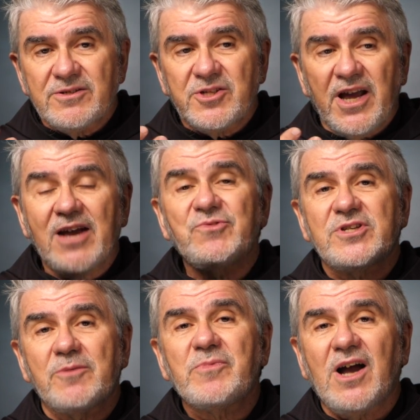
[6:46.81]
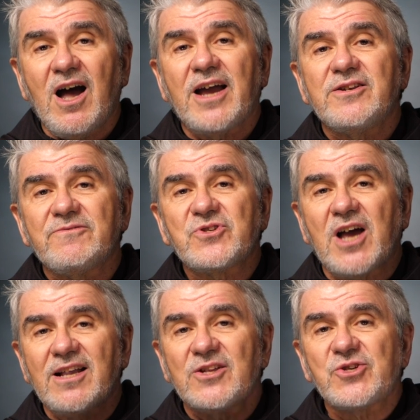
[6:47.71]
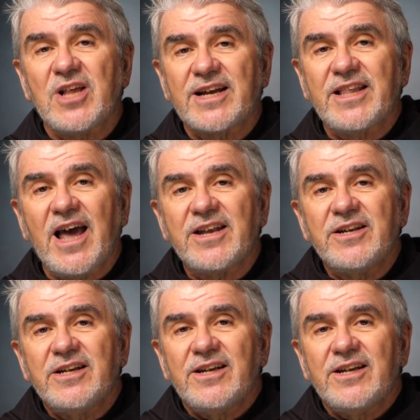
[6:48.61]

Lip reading: to have some kind of silence like that